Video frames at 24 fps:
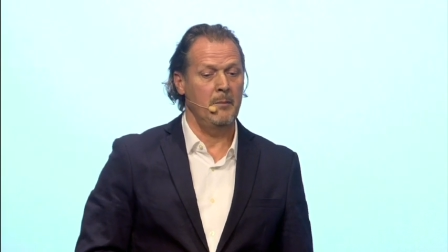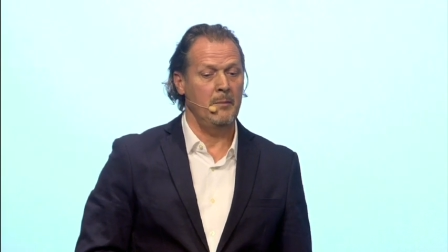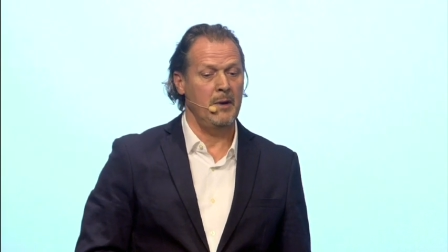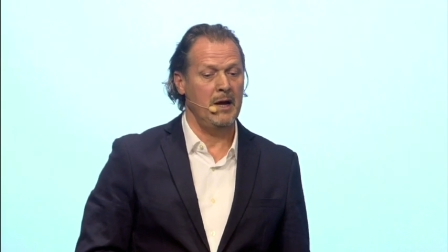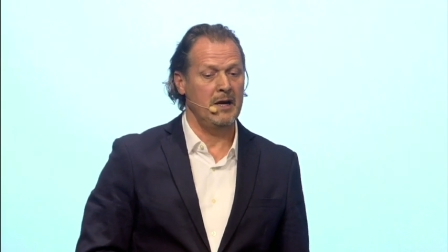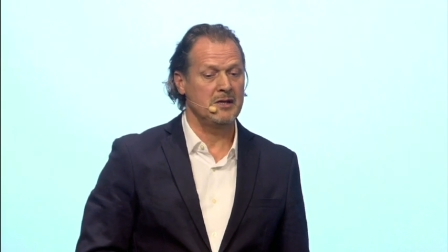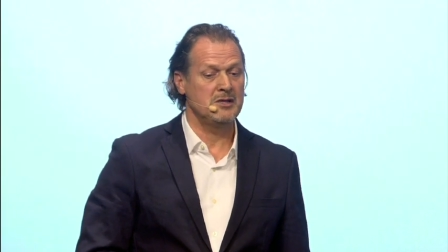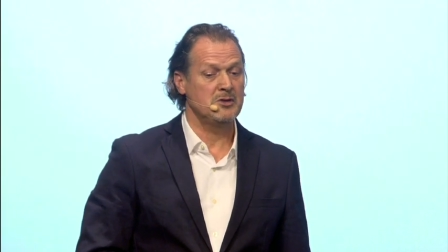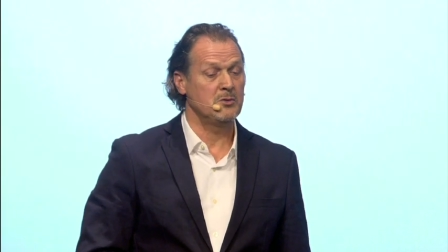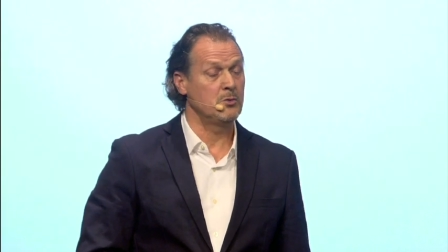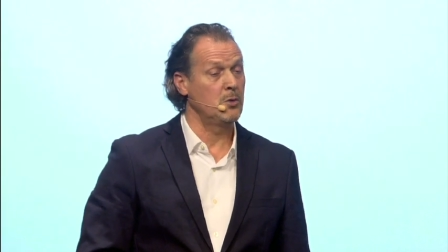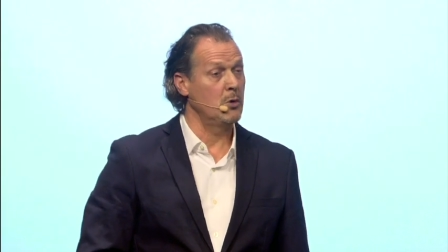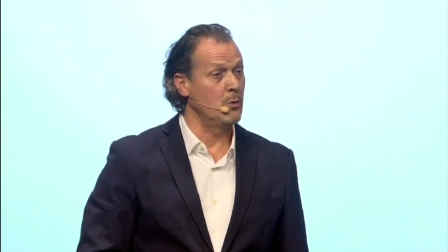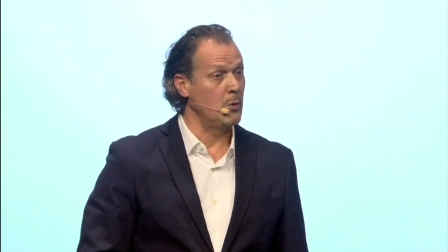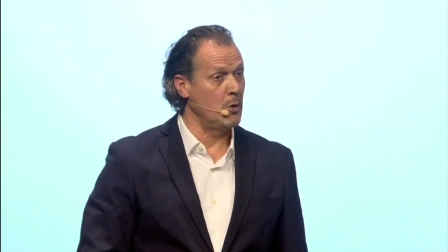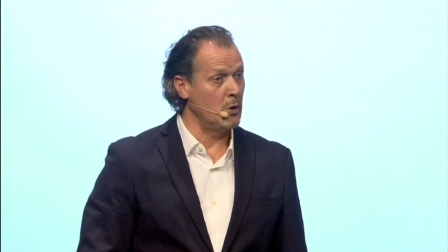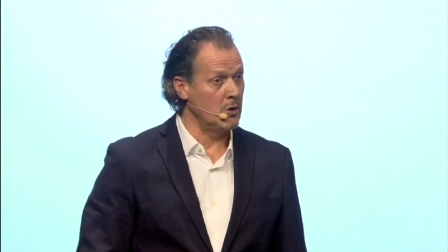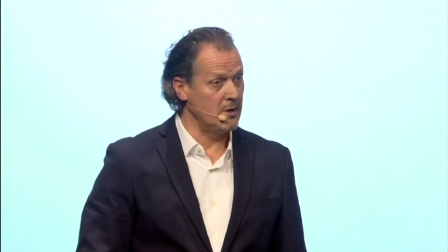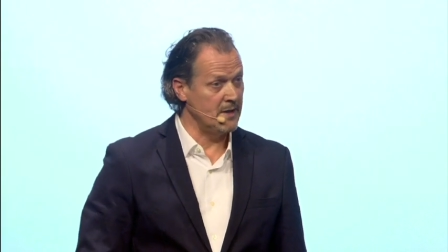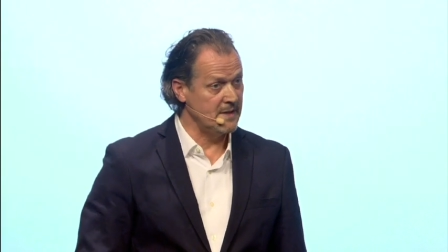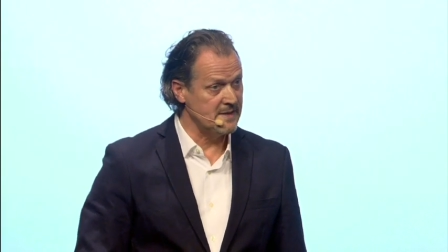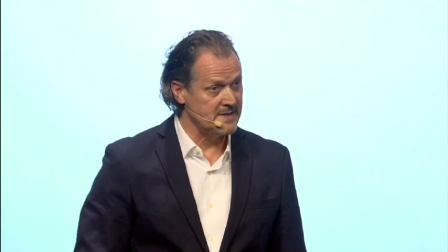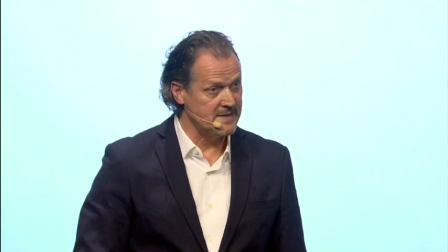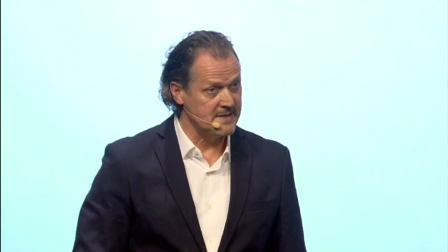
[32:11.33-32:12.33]
manage
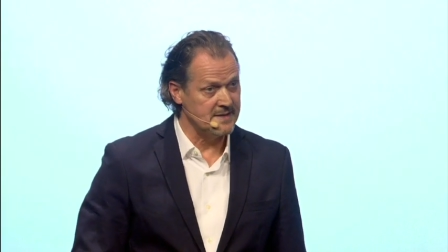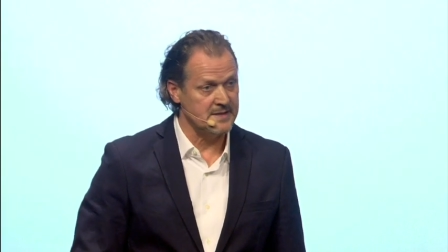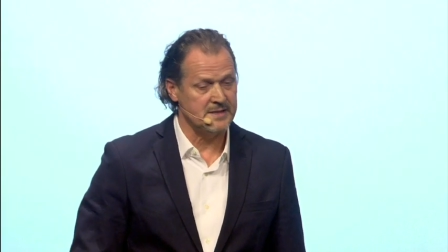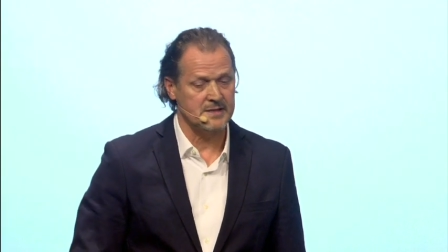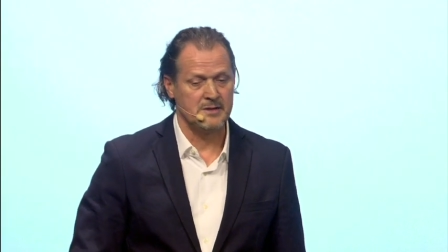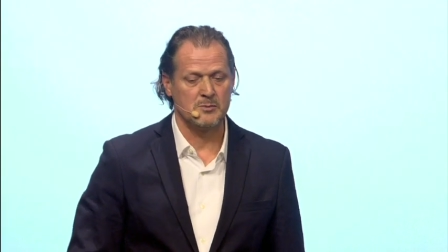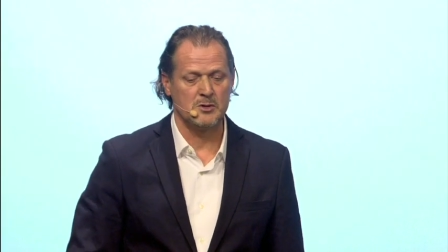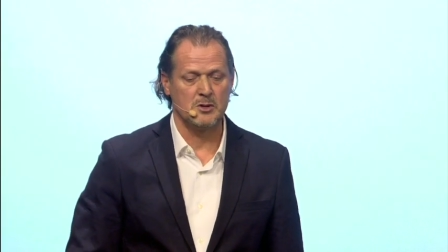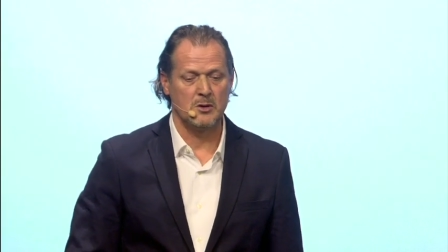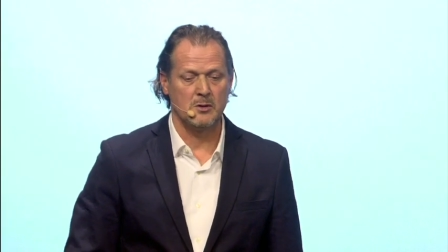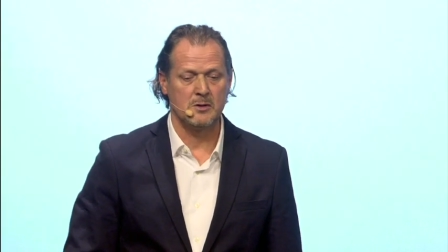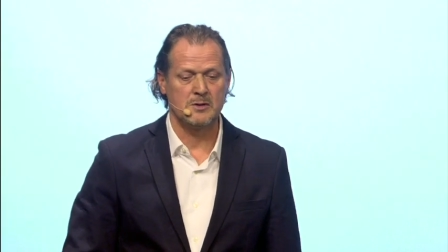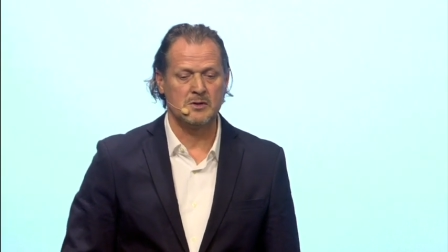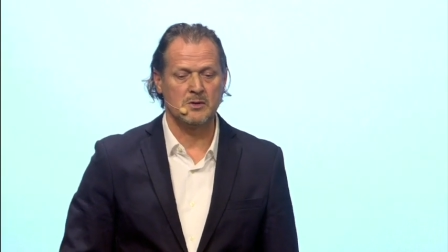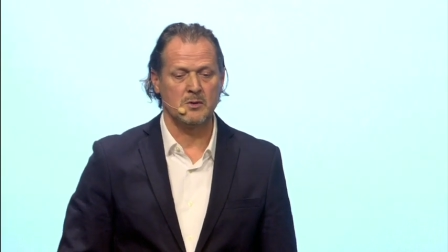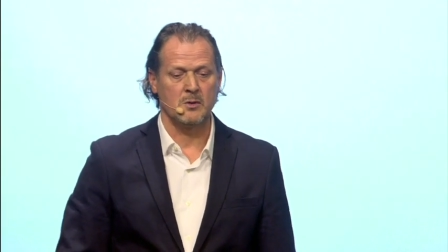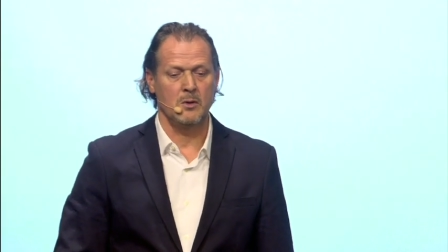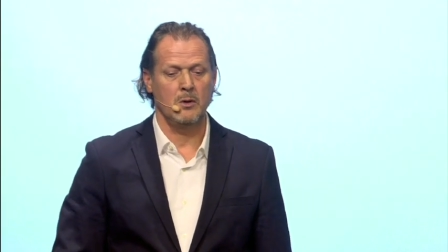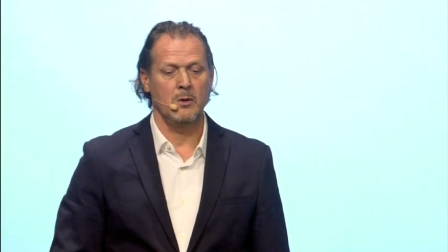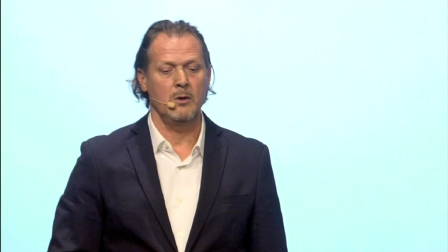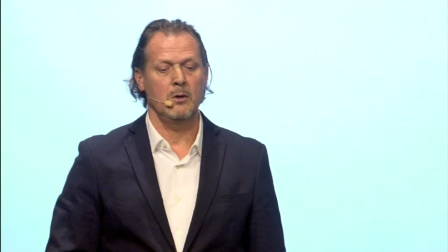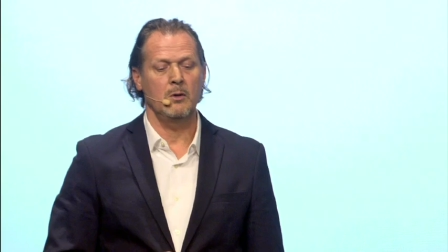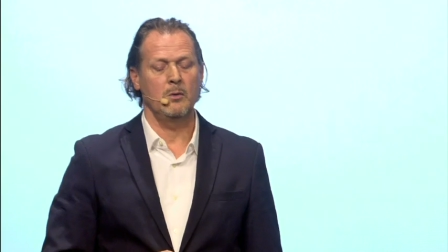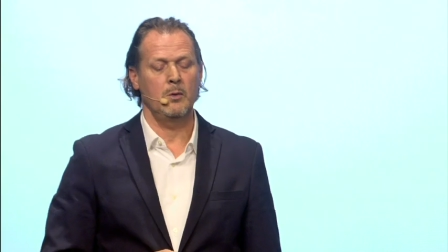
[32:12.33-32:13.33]
rewarding systems also,
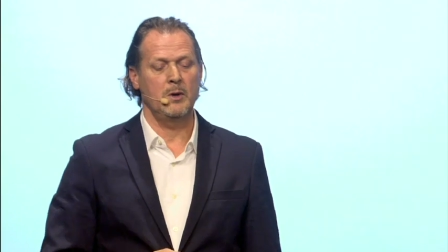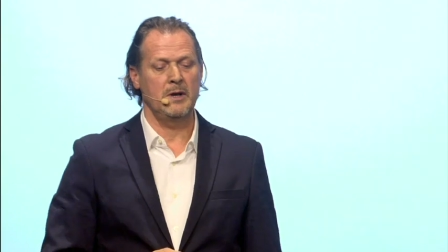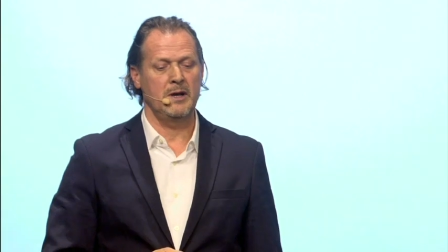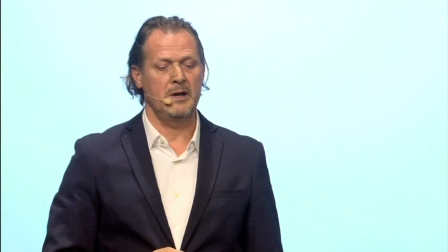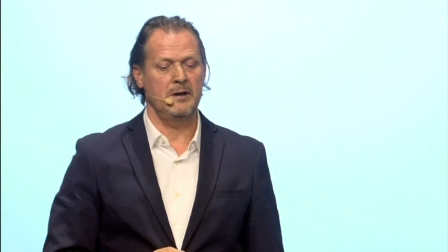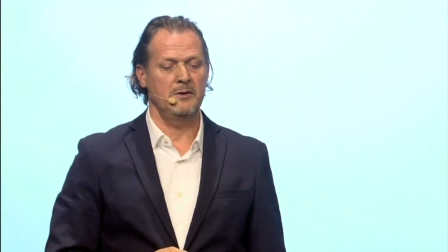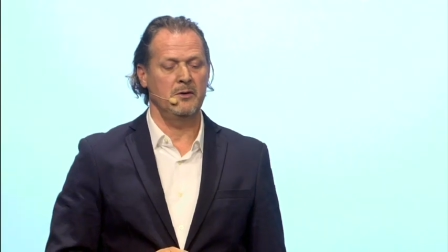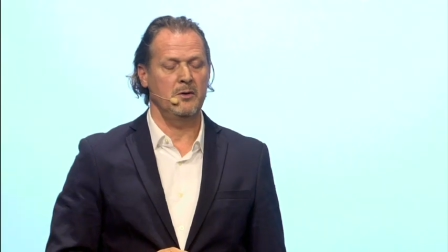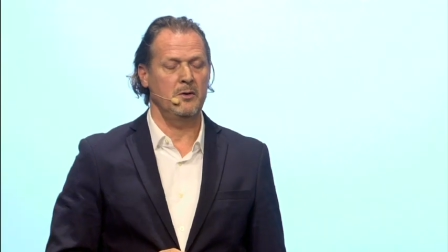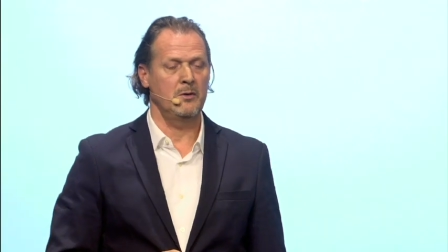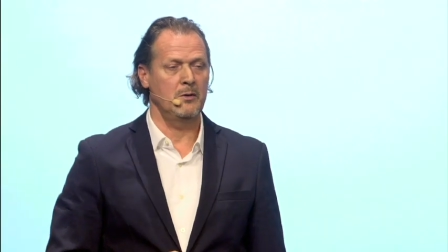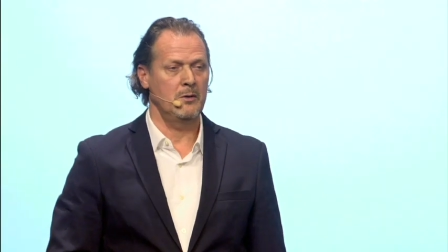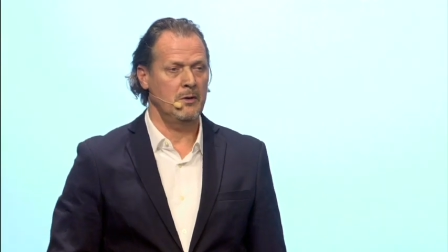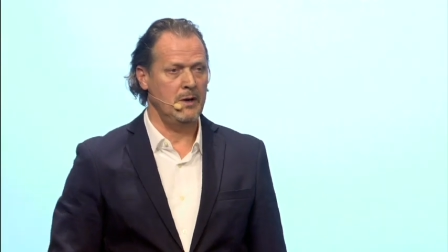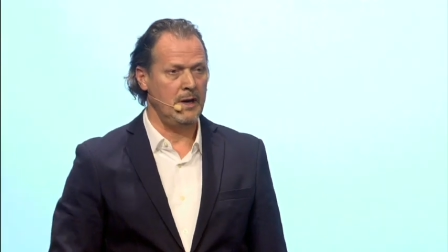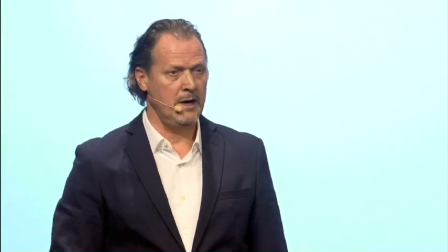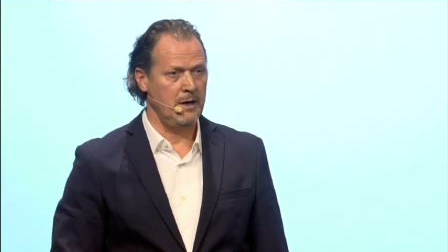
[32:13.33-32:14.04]
all within your,